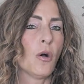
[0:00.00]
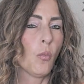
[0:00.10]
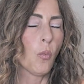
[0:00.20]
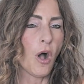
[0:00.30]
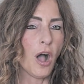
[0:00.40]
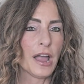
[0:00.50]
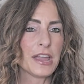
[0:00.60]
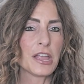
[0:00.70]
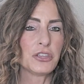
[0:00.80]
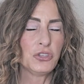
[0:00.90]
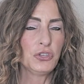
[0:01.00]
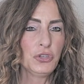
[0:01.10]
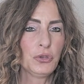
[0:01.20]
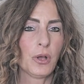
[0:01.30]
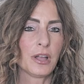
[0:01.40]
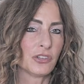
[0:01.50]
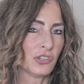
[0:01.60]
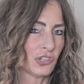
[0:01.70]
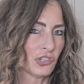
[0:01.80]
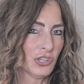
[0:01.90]
why you
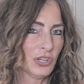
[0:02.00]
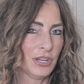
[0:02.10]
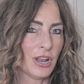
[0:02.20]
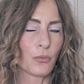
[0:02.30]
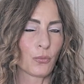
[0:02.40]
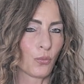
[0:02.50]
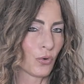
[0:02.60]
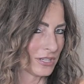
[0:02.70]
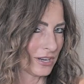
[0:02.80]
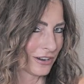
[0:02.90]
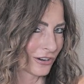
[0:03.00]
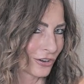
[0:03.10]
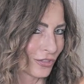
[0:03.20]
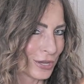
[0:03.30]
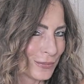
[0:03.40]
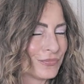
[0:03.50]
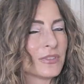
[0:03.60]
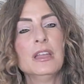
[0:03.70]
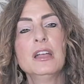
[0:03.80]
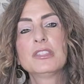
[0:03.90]
should retire early.
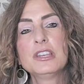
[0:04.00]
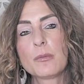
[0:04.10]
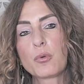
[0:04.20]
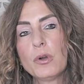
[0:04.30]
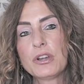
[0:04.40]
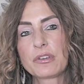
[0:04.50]
The number 1